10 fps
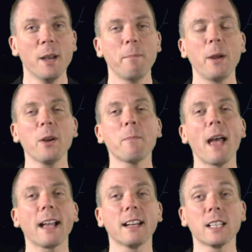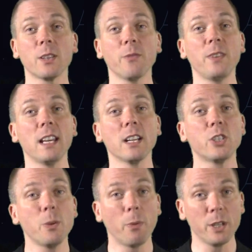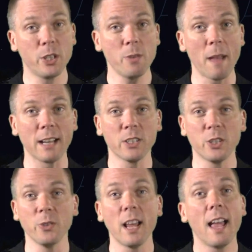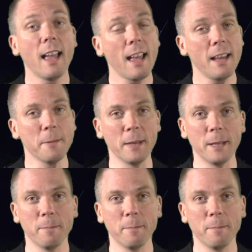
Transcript: peering back at us via 2.2 magnitude Edamon.